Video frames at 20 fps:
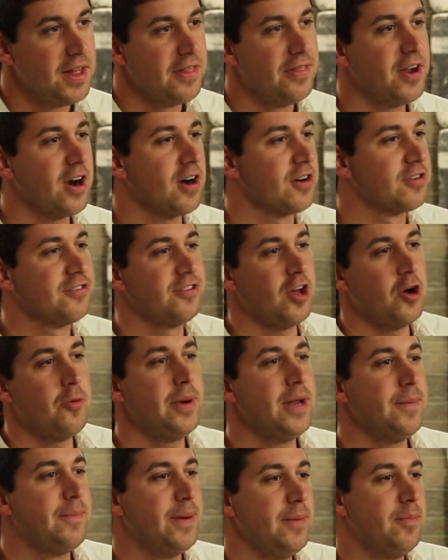There are so
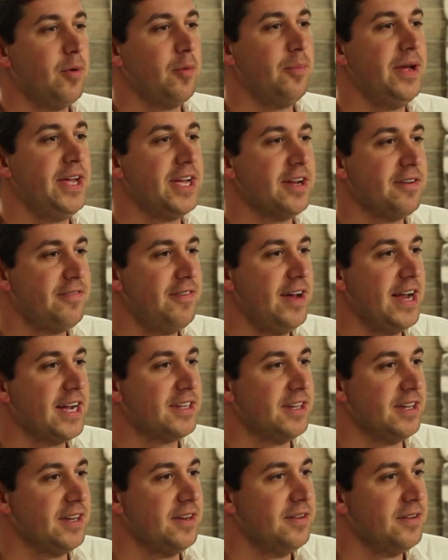many people being
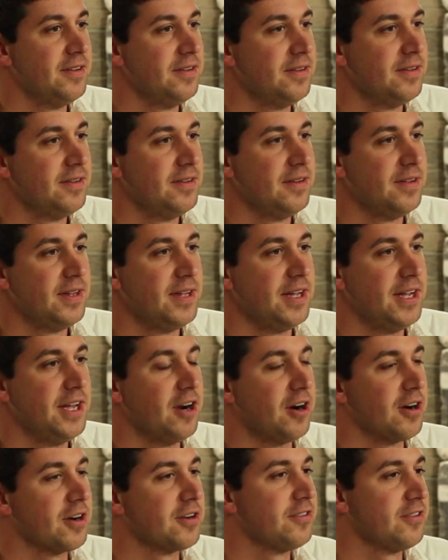affected
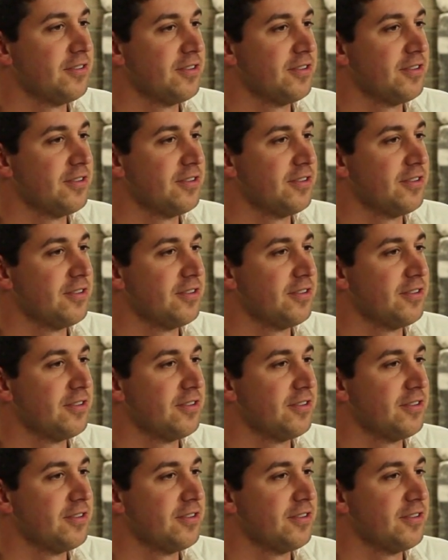in our